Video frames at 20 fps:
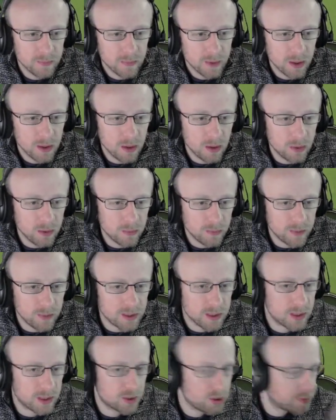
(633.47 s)
Oh, there's
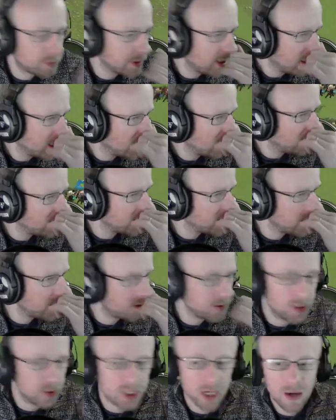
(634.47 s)
a disruption. As long as he
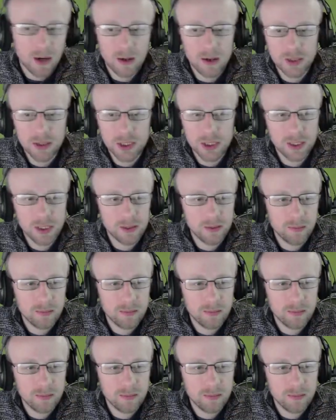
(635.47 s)
doesn't charge,